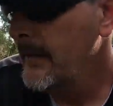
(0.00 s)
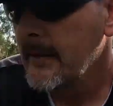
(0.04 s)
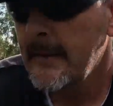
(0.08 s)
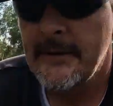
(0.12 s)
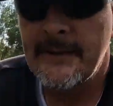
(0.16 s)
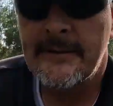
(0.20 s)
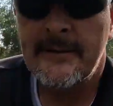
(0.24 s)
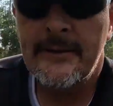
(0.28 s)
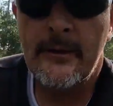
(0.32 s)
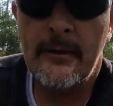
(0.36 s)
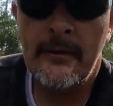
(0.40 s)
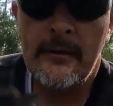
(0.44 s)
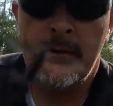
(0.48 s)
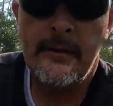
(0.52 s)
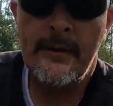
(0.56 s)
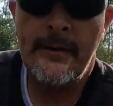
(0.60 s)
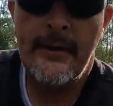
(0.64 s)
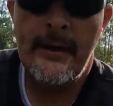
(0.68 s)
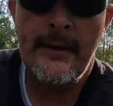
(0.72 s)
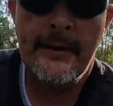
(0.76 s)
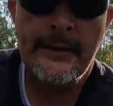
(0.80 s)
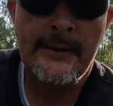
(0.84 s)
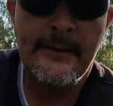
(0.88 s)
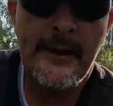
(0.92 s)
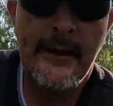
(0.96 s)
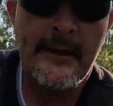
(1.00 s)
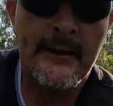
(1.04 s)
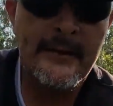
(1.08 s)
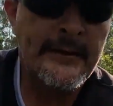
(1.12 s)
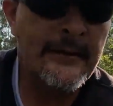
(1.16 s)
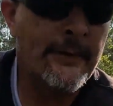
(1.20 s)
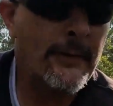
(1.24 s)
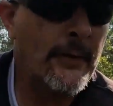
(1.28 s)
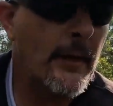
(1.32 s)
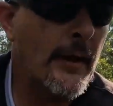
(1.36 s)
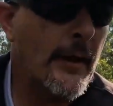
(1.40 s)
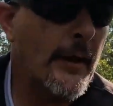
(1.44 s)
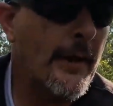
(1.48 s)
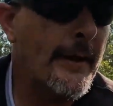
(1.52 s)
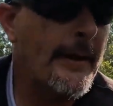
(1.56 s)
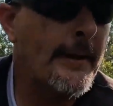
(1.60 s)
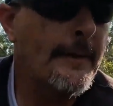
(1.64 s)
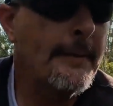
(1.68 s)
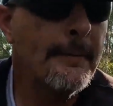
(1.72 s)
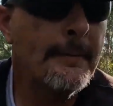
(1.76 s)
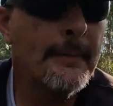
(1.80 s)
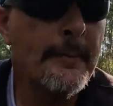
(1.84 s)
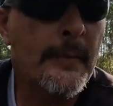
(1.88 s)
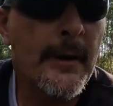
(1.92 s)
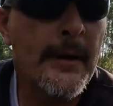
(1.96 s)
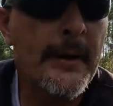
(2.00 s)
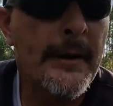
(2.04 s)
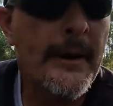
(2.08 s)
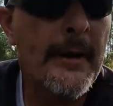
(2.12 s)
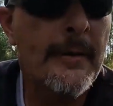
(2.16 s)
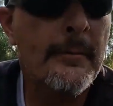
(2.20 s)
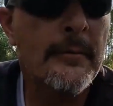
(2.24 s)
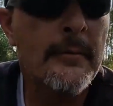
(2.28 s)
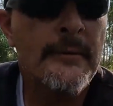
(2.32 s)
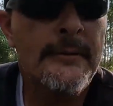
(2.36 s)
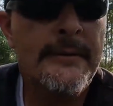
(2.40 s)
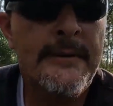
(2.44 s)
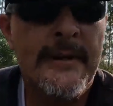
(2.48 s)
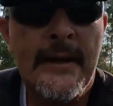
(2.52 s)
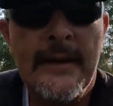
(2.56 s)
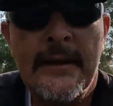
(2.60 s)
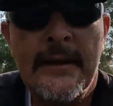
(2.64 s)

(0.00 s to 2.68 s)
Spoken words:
you saw all that dust flying. My neighbor was